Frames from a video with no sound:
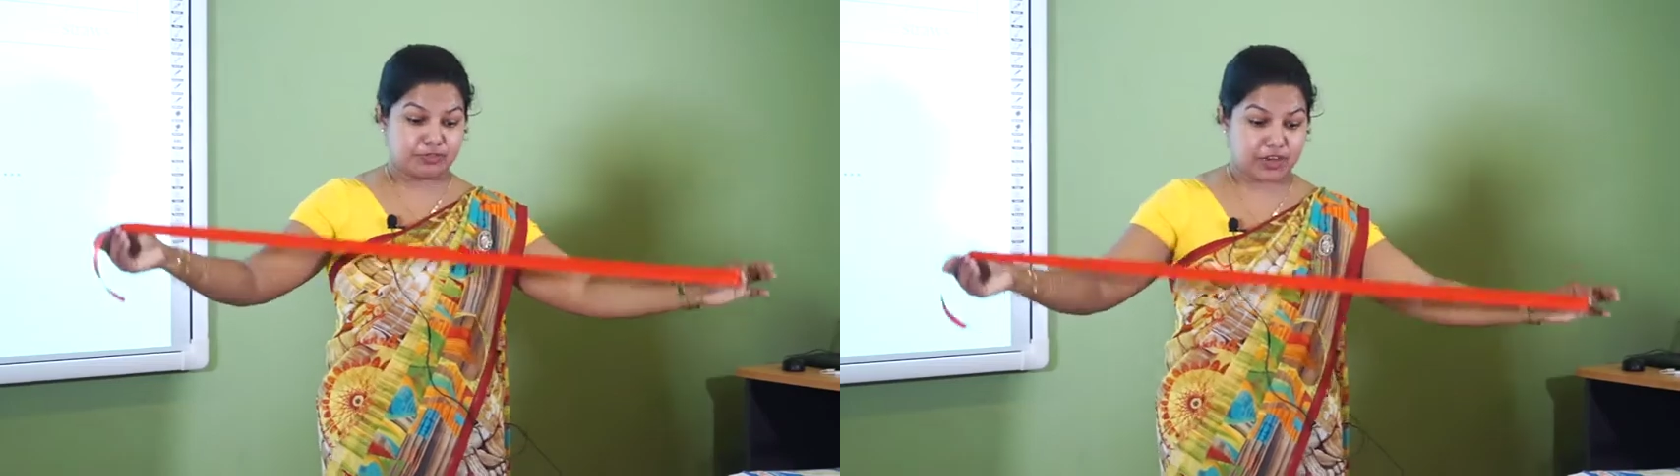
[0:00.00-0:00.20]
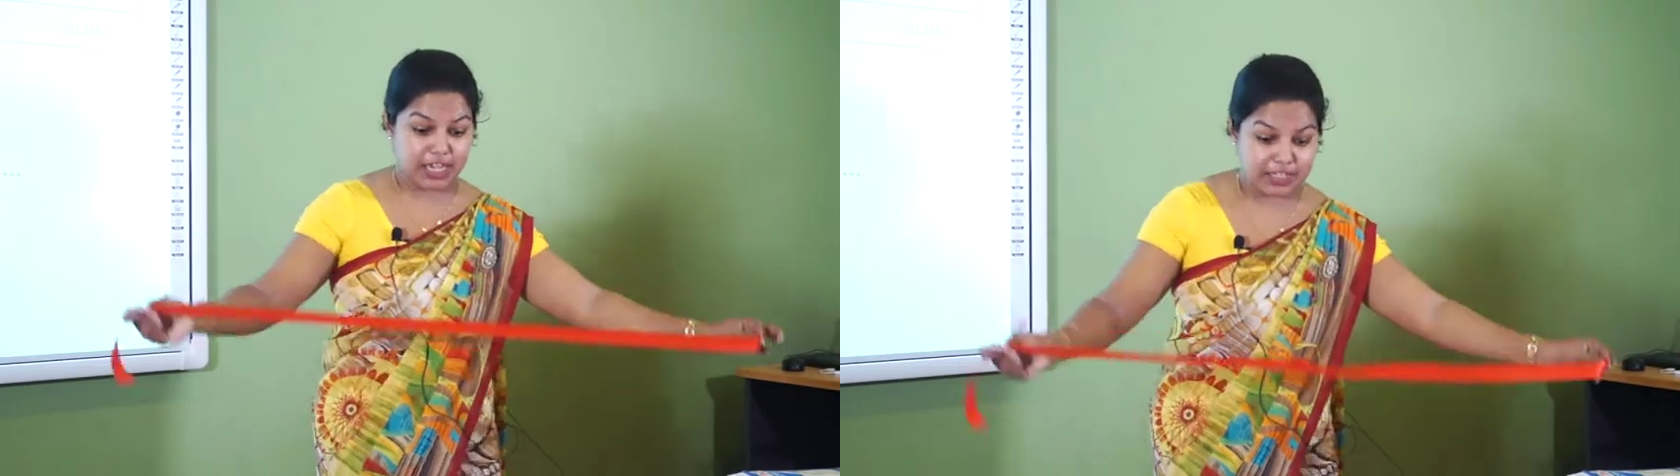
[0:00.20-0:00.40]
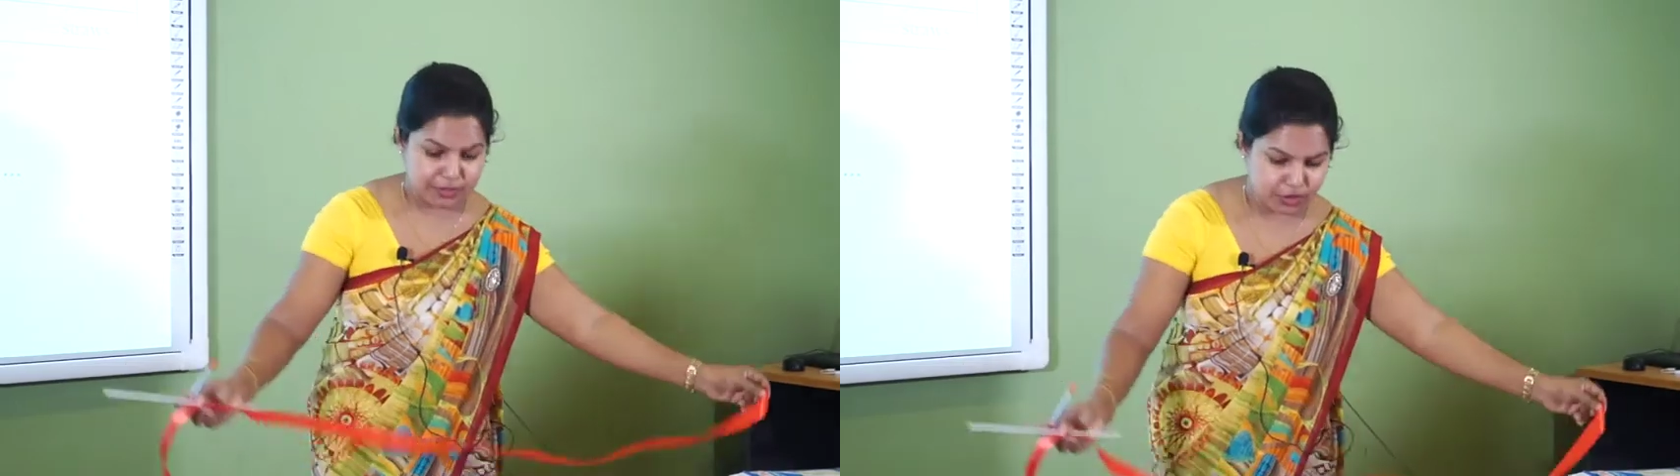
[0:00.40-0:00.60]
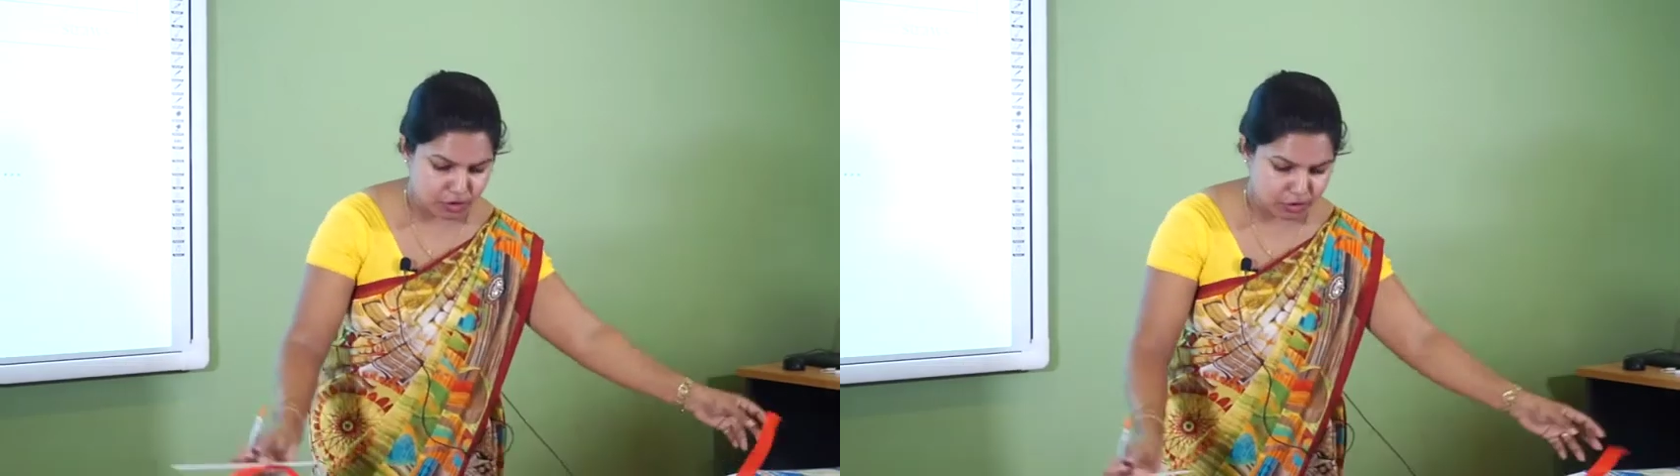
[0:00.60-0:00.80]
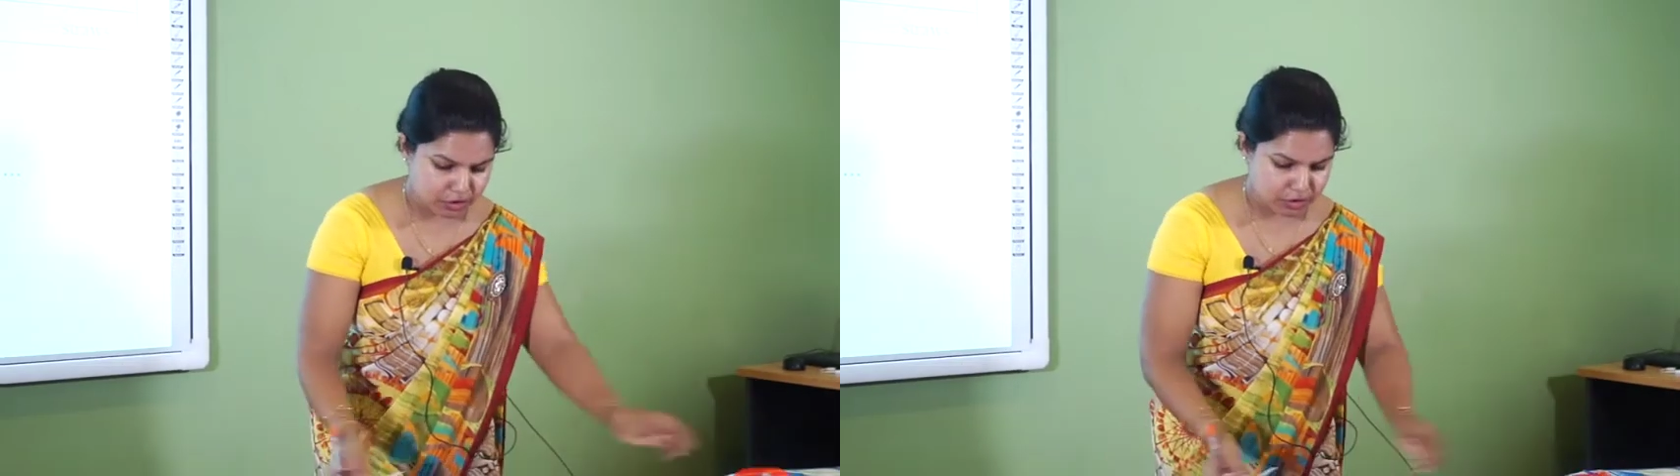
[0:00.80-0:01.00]
5
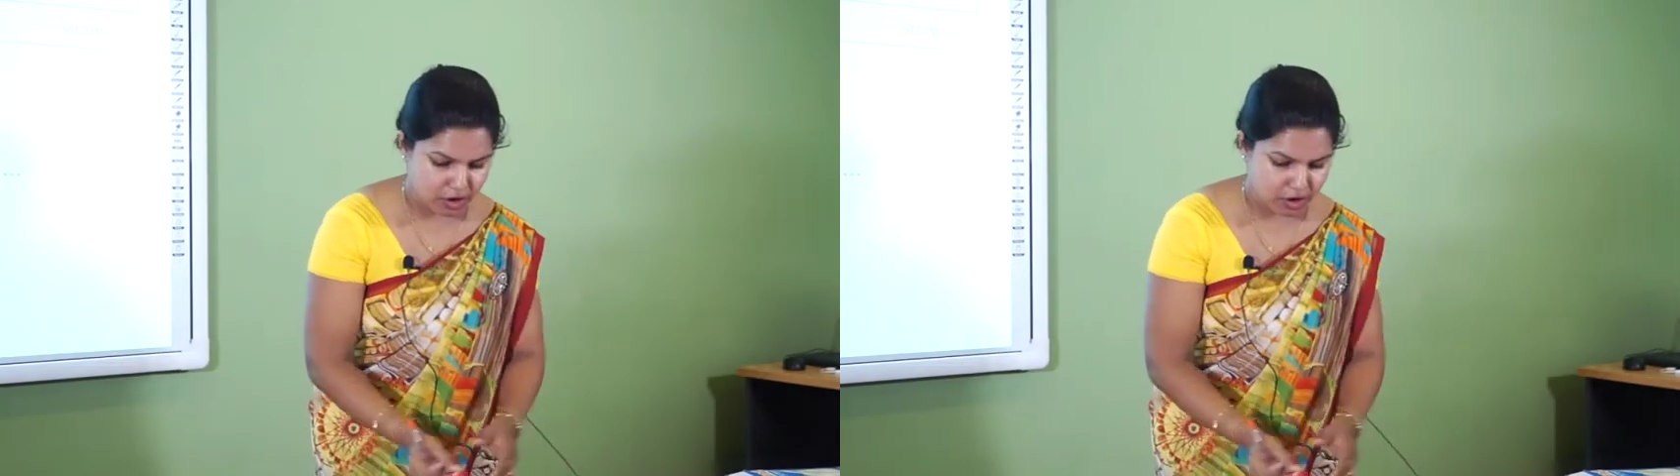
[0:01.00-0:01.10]
straws